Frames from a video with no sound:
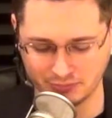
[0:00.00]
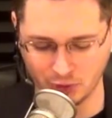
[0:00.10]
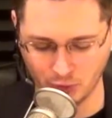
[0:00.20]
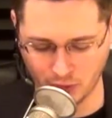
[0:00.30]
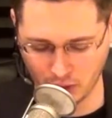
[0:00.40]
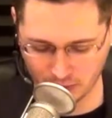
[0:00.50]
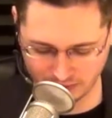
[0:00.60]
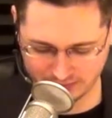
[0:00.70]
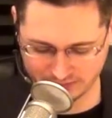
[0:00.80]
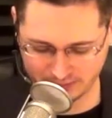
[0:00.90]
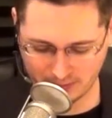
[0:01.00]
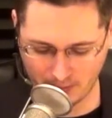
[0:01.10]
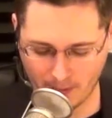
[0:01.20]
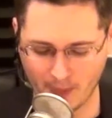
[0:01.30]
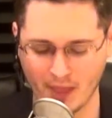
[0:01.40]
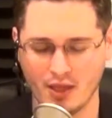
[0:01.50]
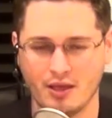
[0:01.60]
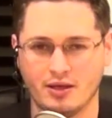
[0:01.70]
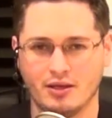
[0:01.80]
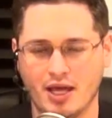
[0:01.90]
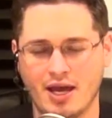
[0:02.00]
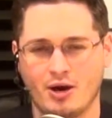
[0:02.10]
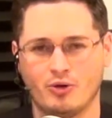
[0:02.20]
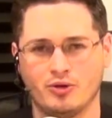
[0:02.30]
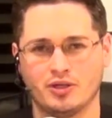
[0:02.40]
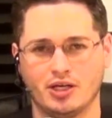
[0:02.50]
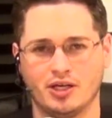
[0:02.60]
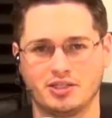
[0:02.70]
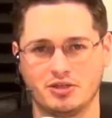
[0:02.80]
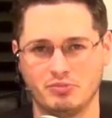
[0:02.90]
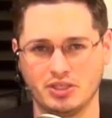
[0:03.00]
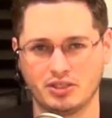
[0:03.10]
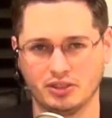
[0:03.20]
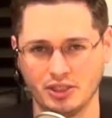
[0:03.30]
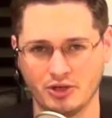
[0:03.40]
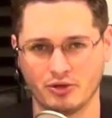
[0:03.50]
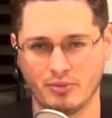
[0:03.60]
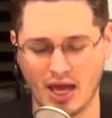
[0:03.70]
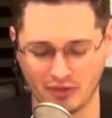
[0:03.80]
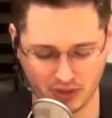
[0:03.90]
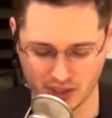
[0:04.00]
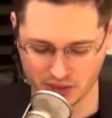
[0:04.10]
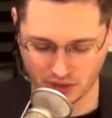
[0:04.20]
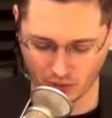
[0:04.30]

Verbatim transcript: Uno. Now, uh, to be clear about this, there